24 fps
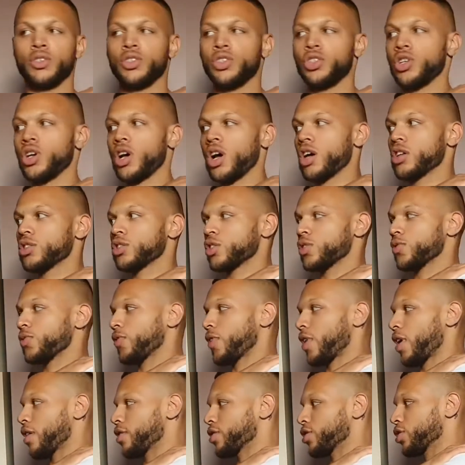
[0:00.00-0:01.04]
just as
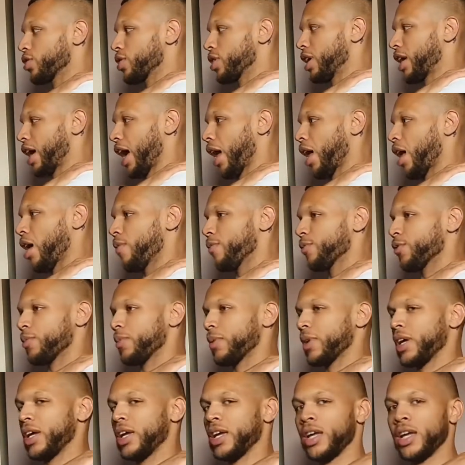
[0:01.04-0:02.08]
far as you can get
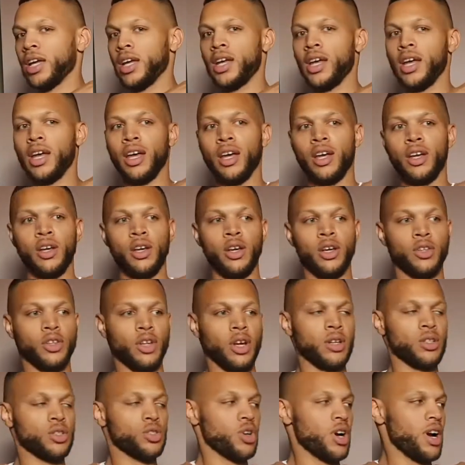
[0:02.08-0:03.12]
comfortably.
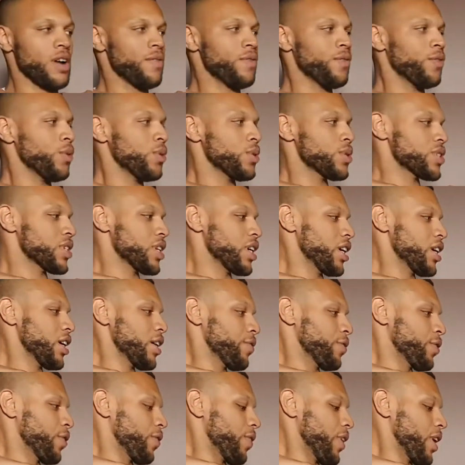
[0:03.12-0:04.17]
Don't try and force
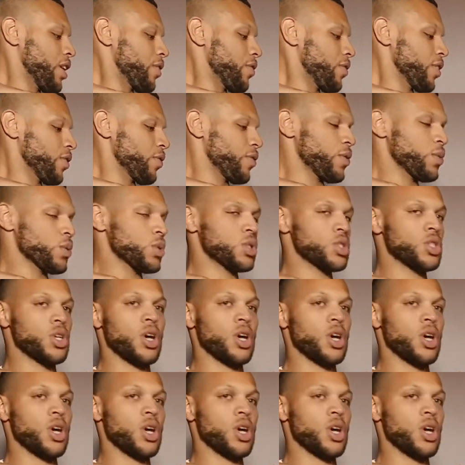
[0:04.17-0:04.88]
it. If anything feels